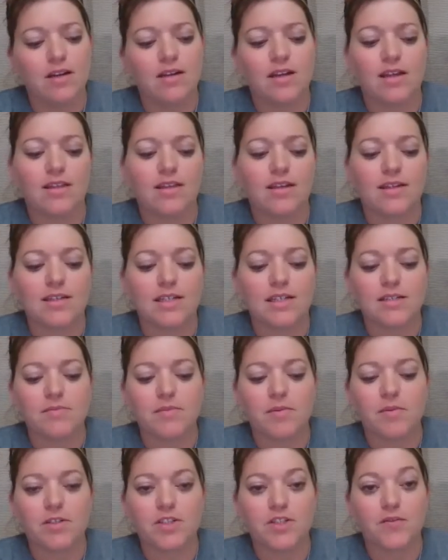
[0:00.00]
Not that he tells
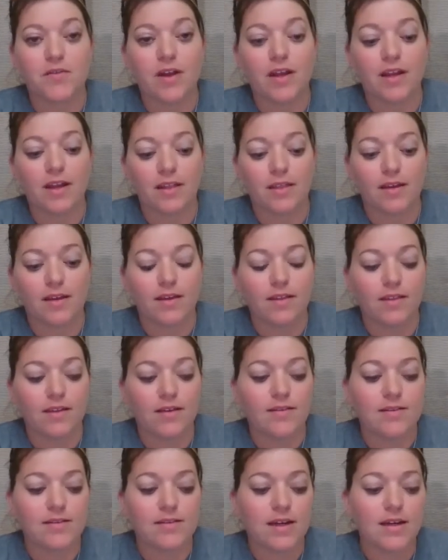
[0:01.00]
me much of anything
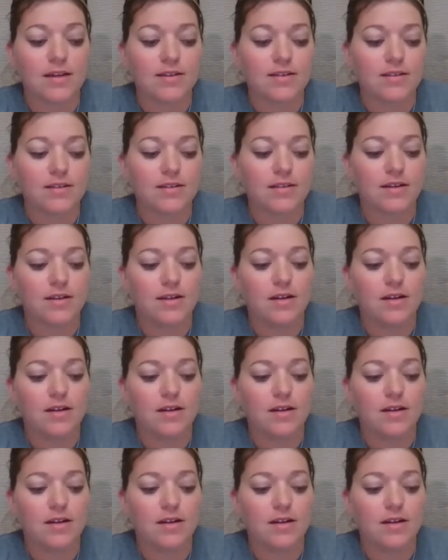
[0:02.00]
these days.